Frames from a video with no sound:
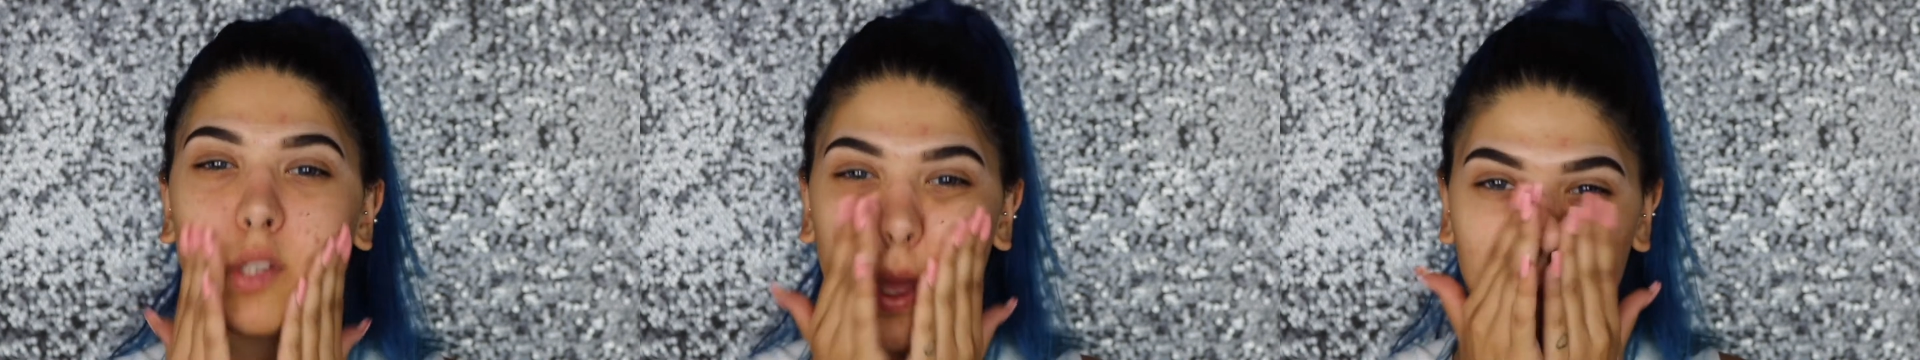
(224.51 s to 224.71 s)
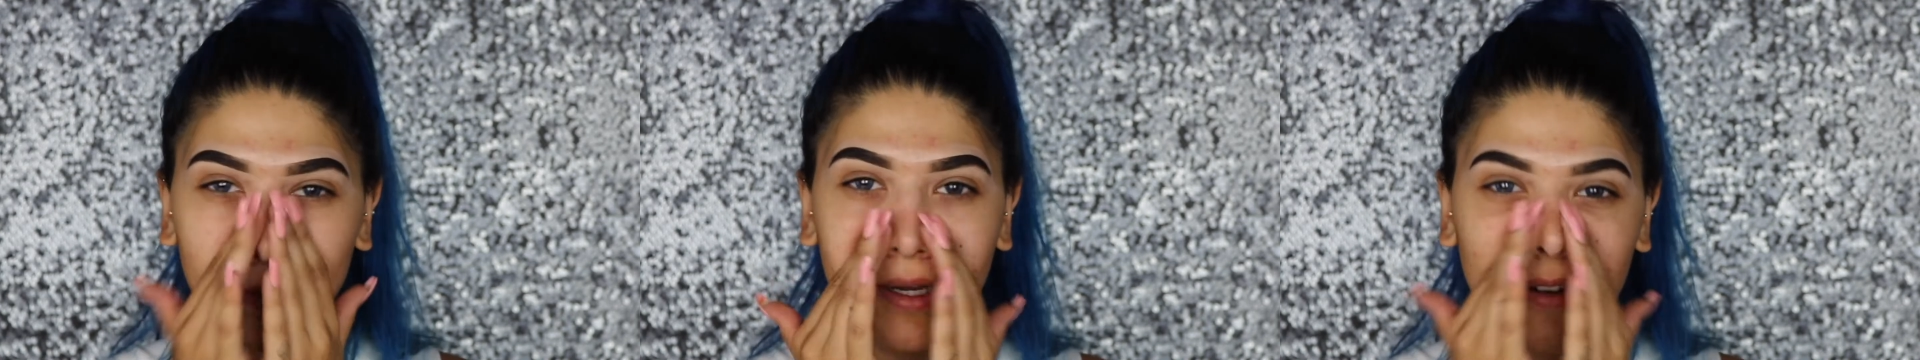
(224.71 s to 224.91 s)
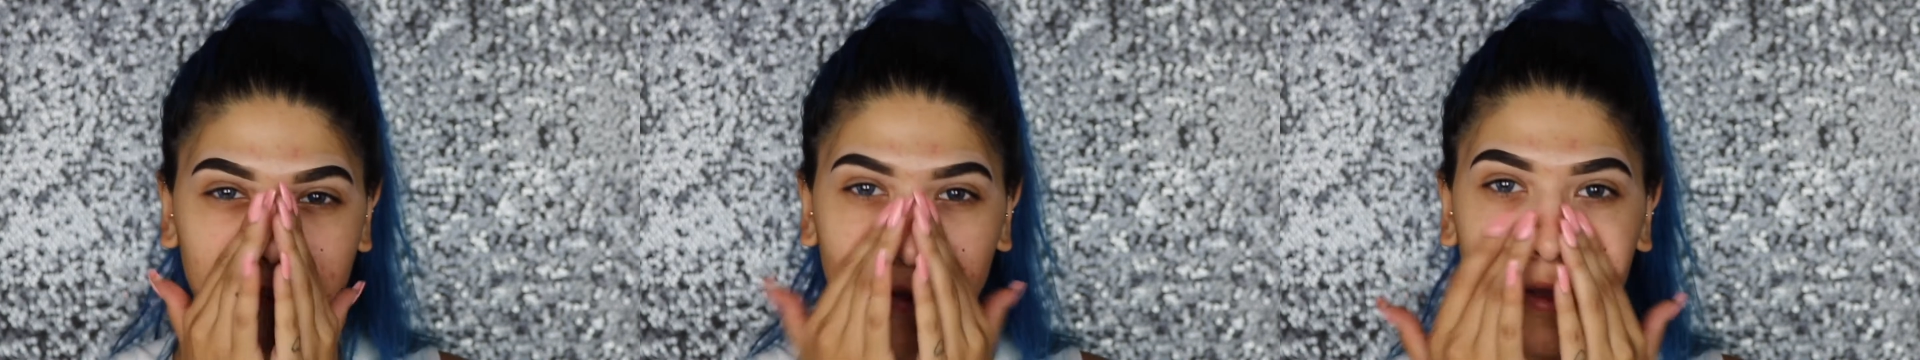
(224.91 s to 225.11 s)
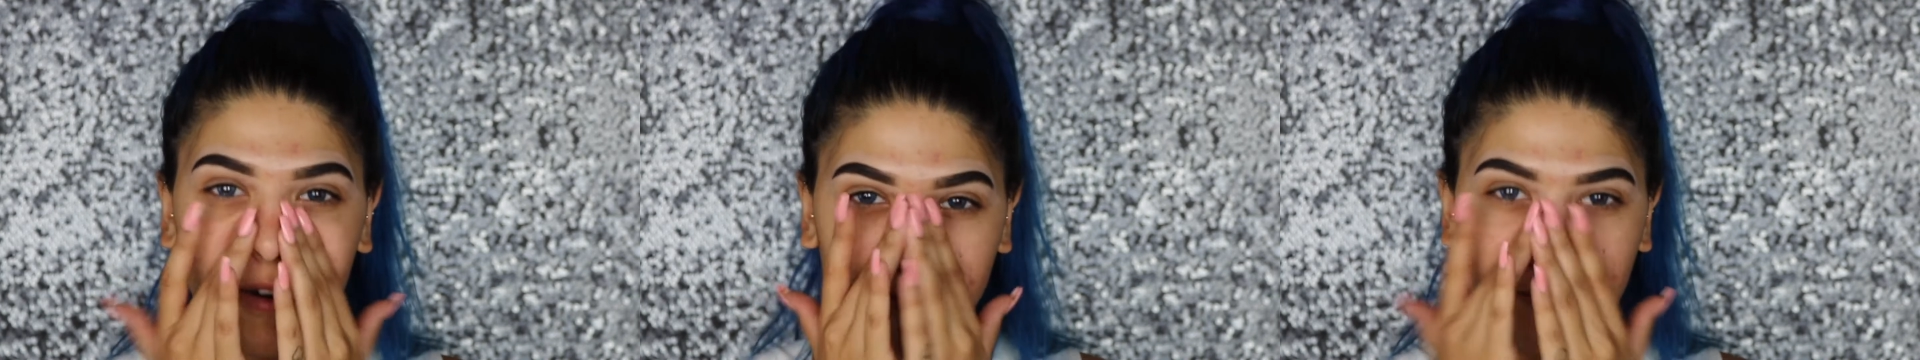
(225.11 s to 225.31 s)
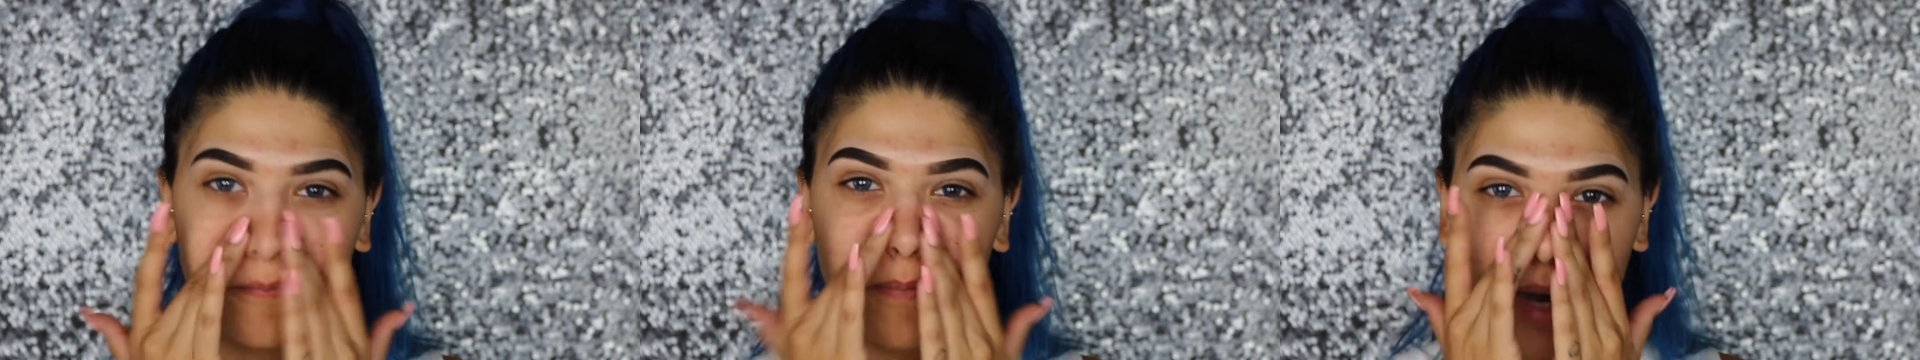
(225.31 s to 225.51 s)
I'm not a fan
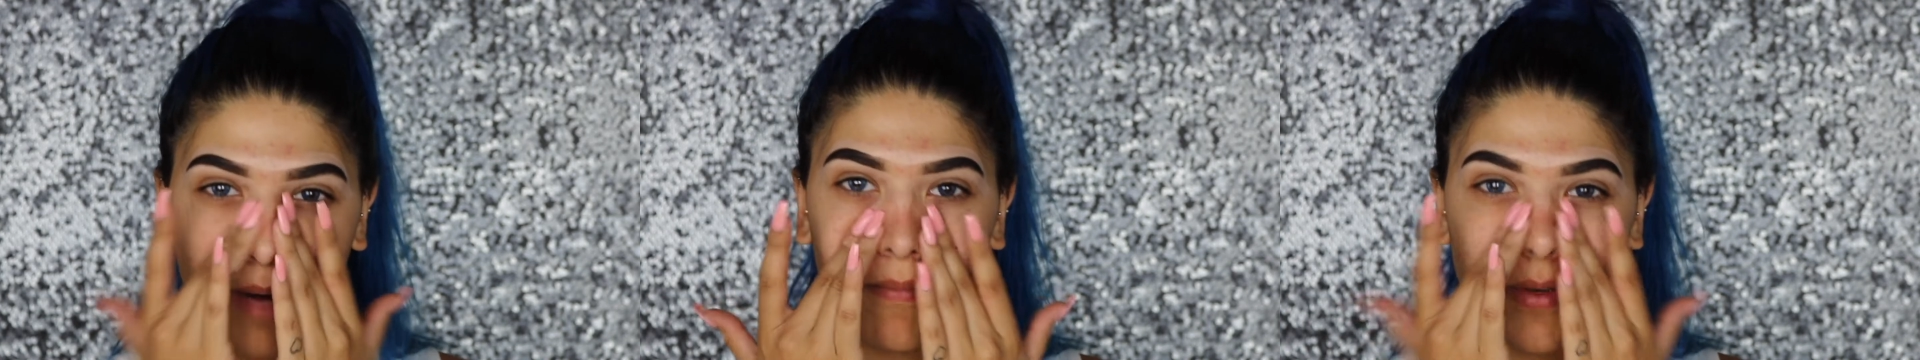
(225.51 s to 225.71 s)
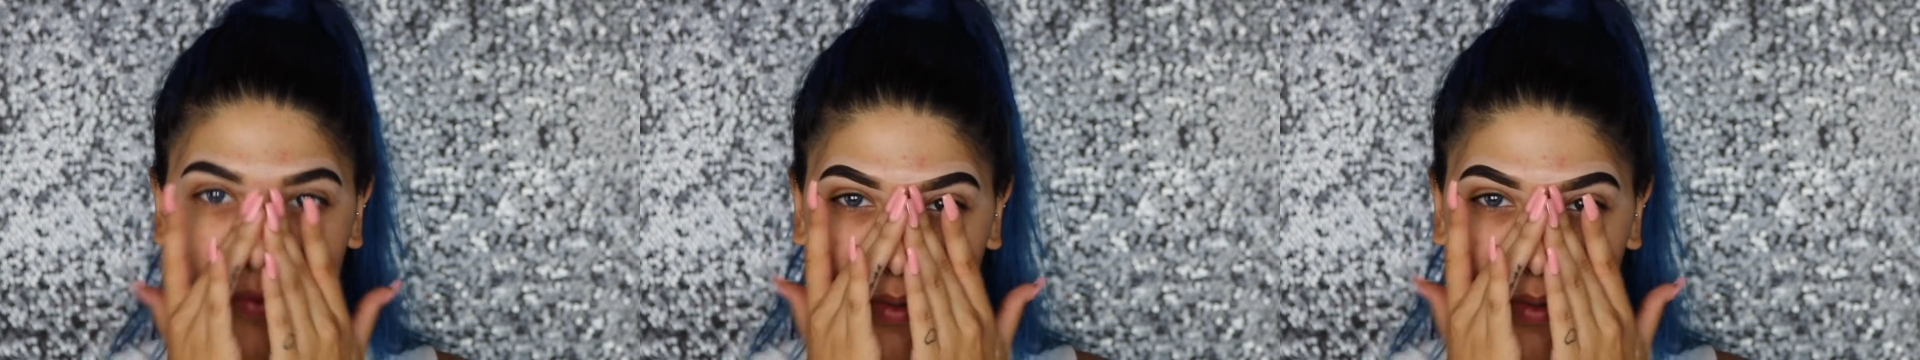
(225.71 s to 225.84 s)
of primers